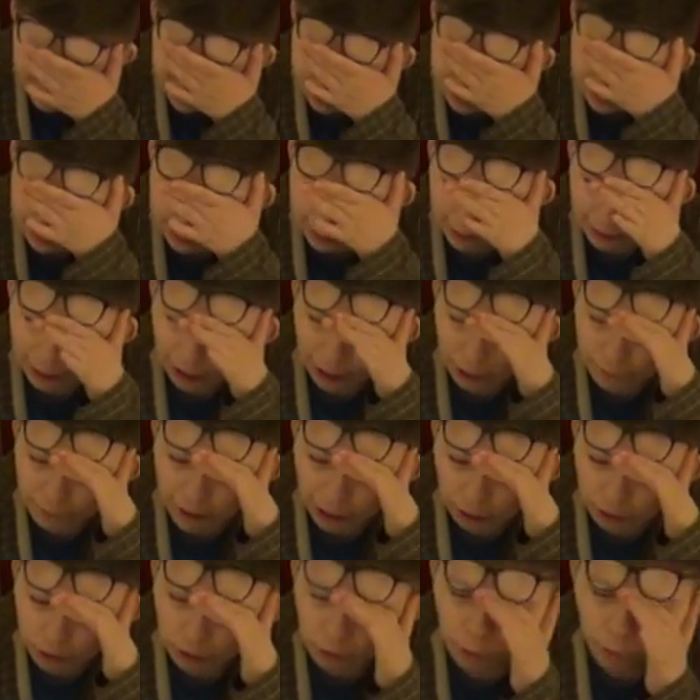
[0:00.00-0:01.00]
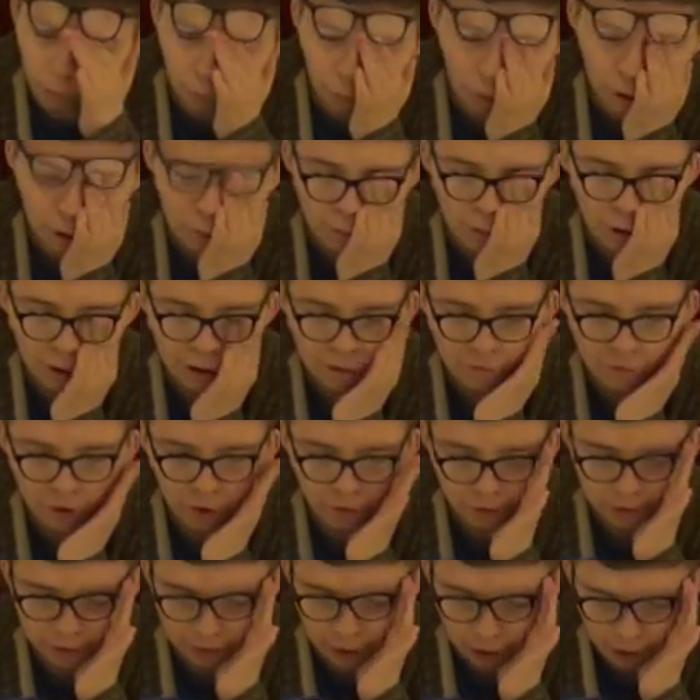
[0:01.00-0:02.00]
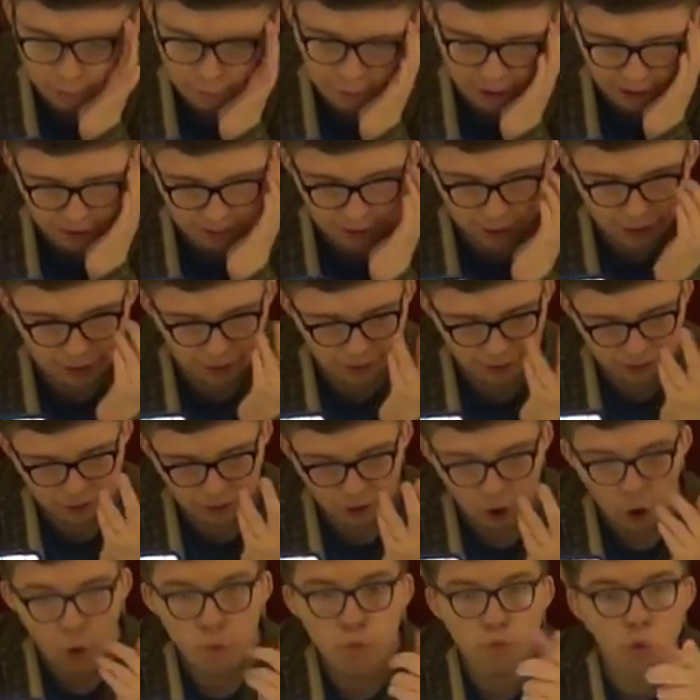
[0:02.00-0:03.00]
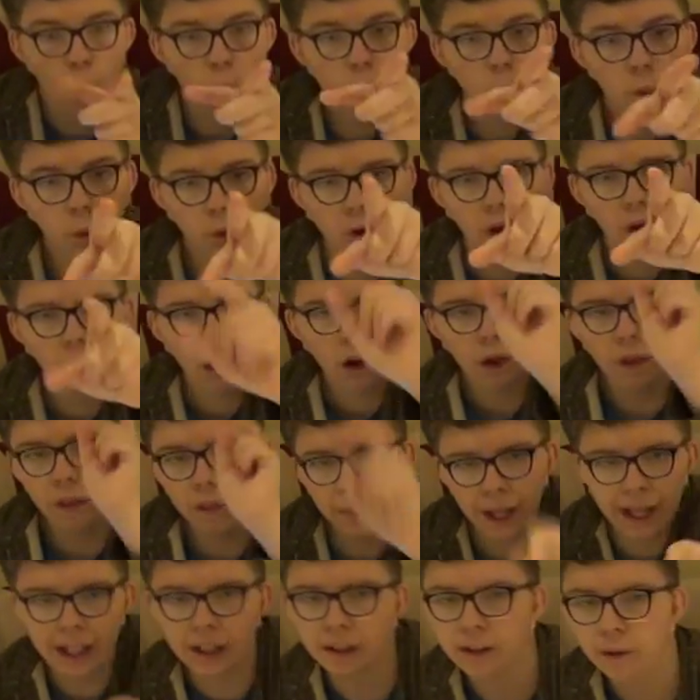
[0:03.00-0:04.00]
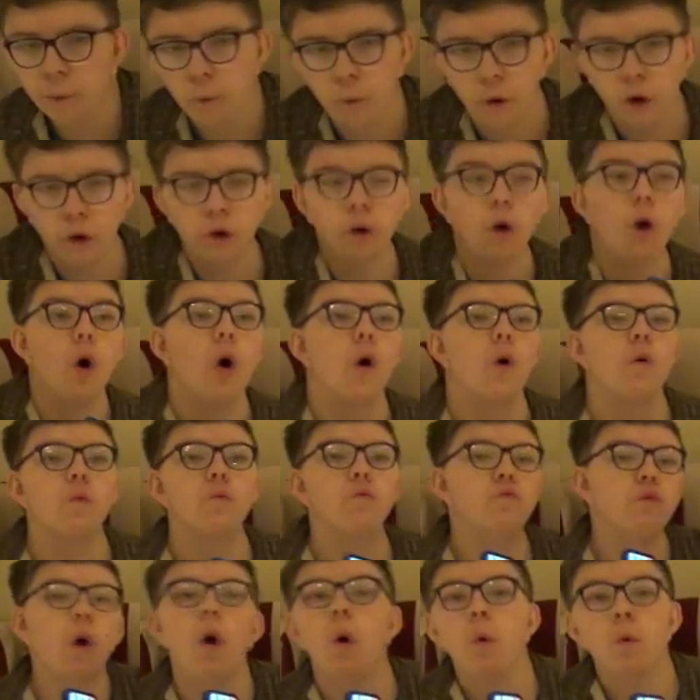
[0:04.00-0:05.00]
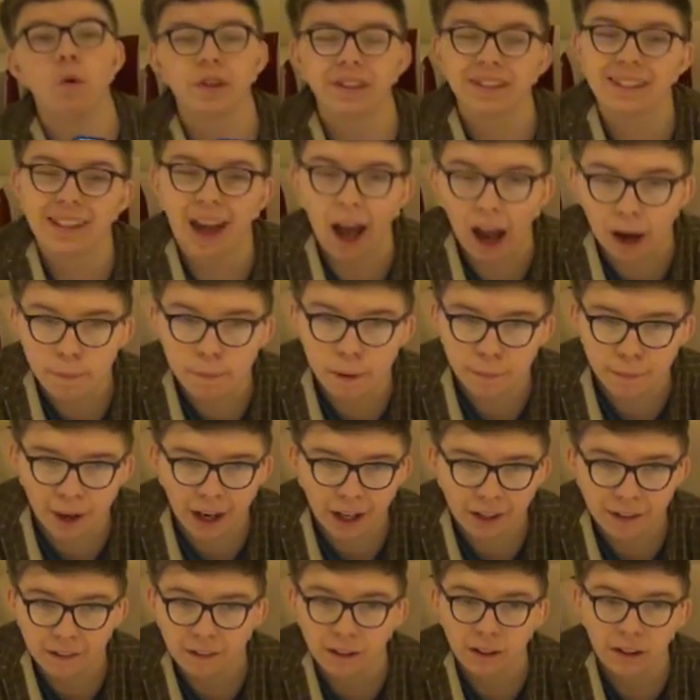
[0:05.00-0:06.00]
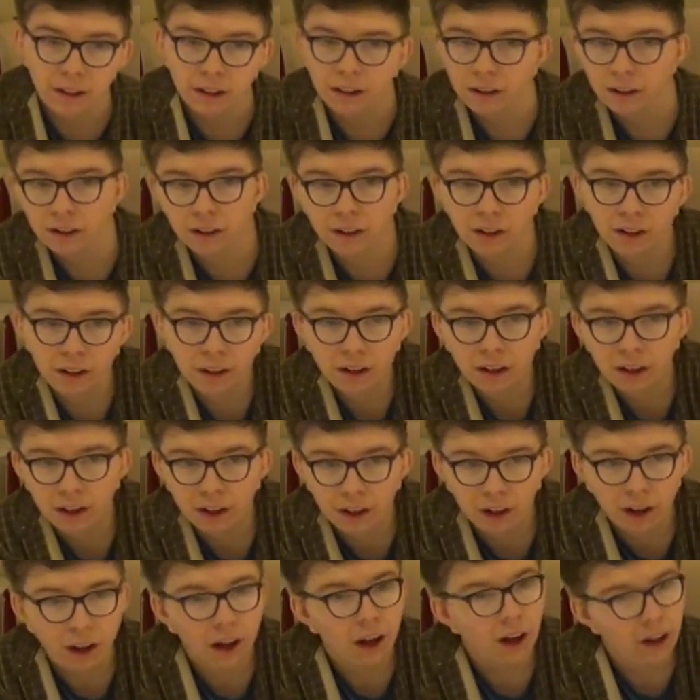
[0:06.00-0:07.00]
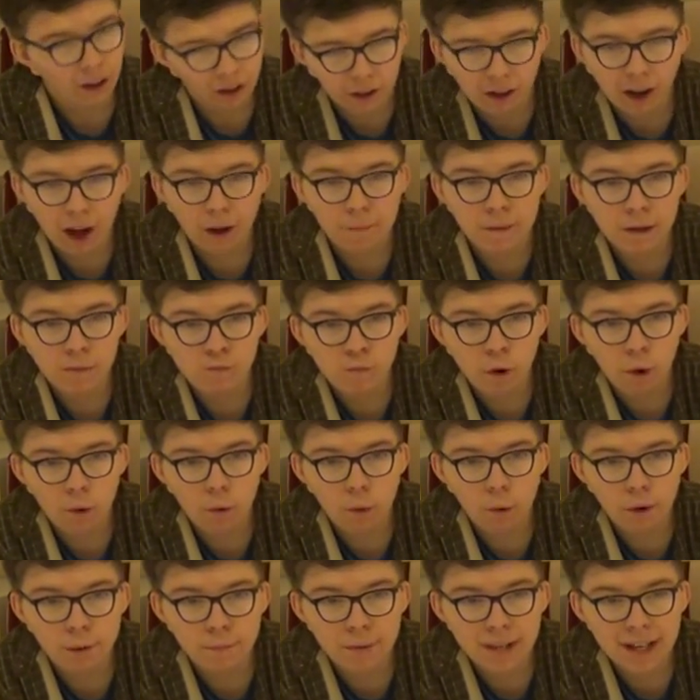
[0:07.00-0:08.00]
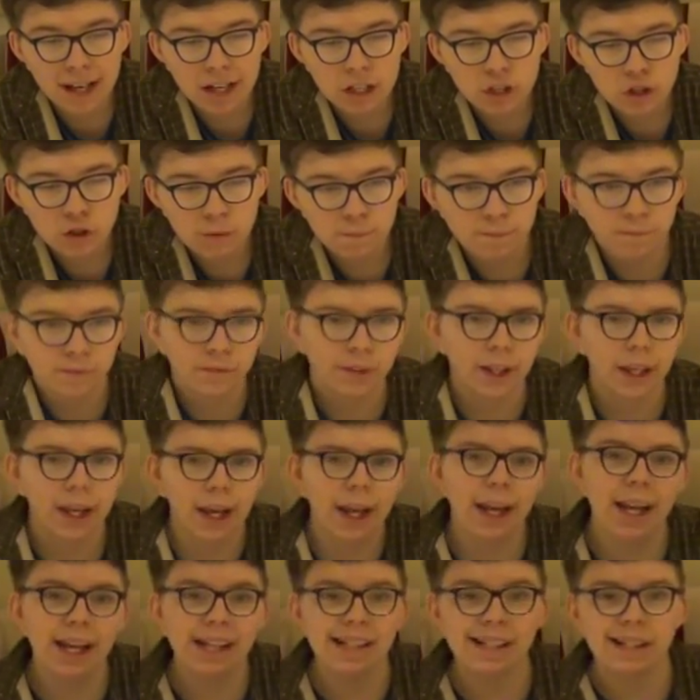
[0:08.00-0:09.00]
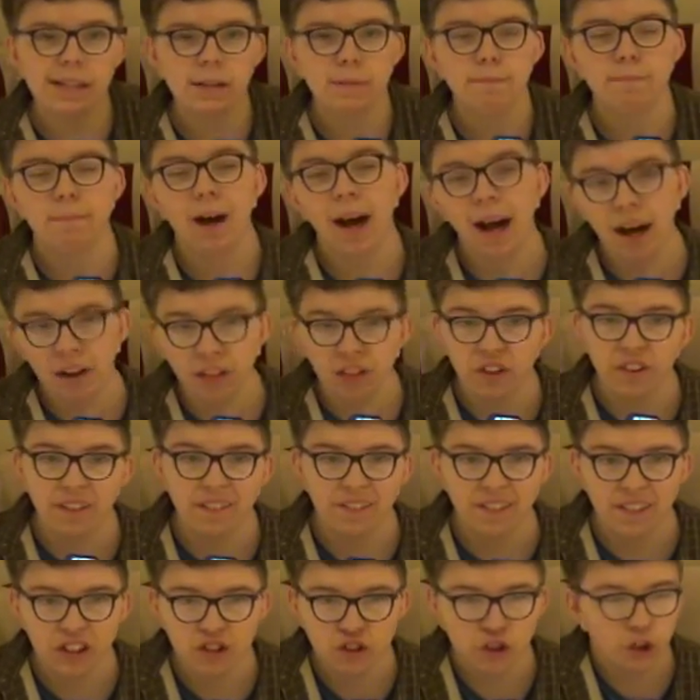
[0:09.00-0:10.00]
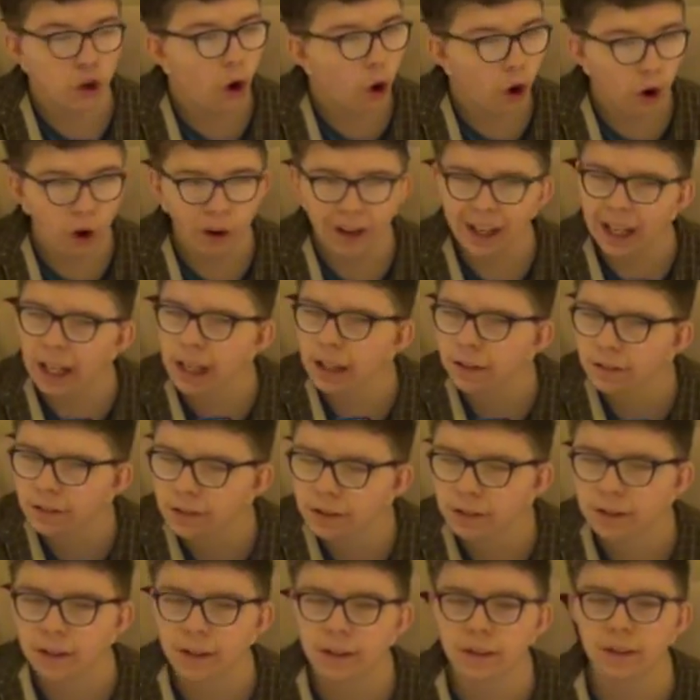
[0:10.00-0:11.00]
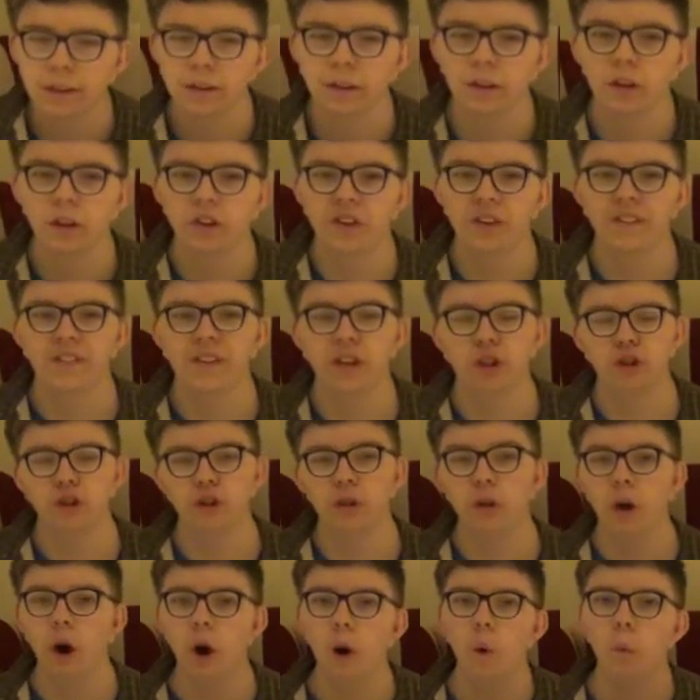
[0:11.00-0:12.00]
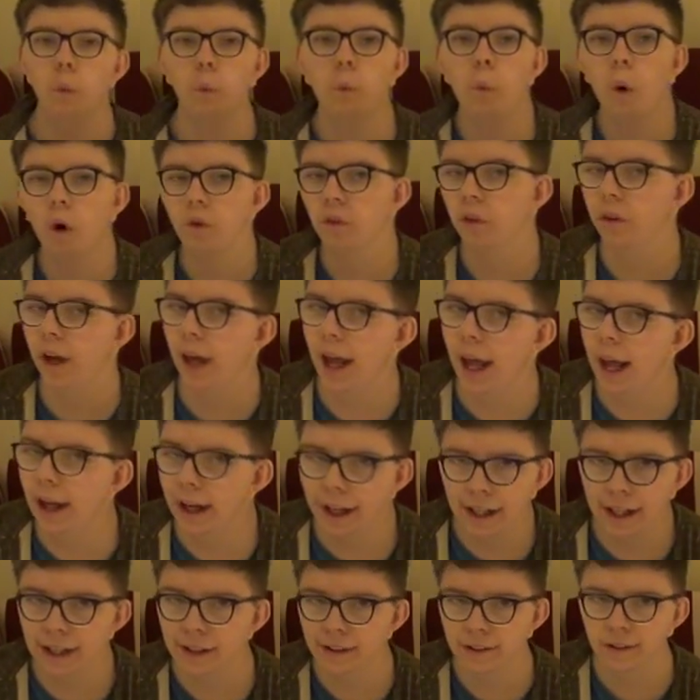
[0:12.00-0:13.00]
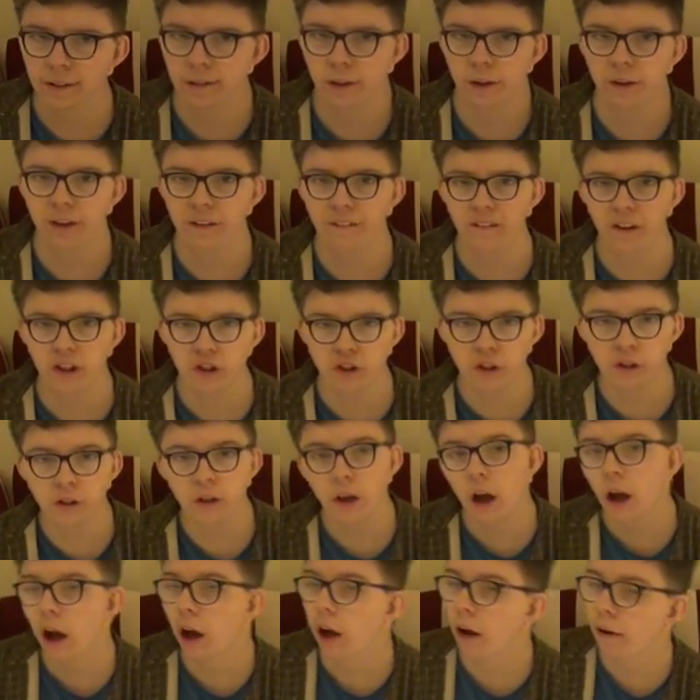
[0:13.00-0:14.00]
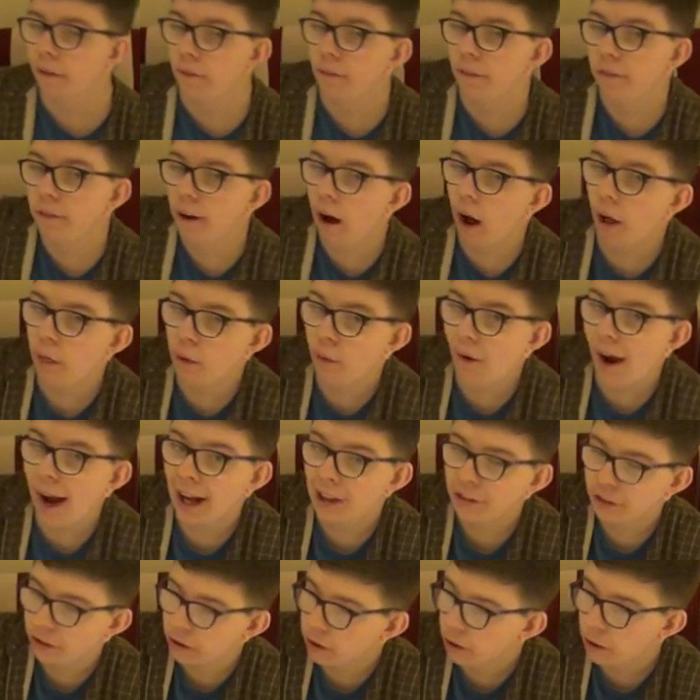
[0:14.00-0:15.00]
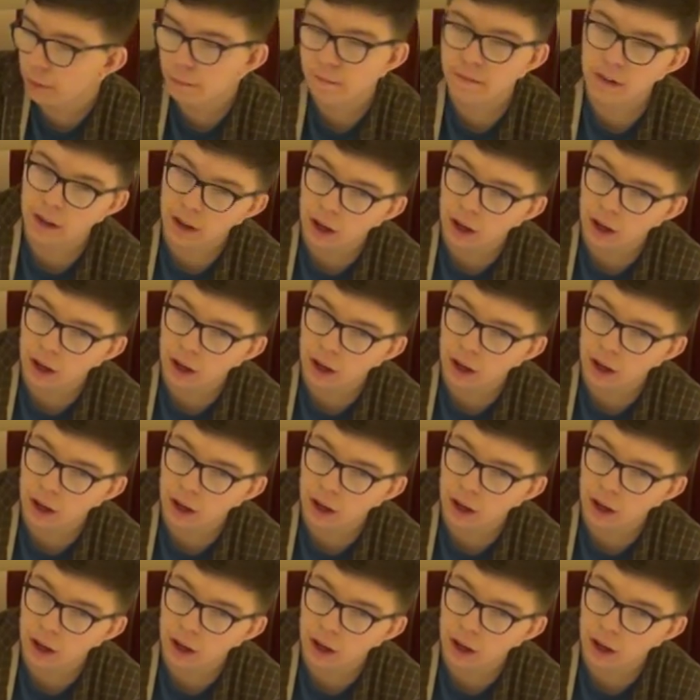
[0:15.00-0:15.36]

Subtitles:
not an escape, that's not the word I'm looking for, escapist, it's rogue, that's the word, rogue Cyberman, rogue Weeping Angel, is part of the Division, or is the Division, what is the Division, Father asked.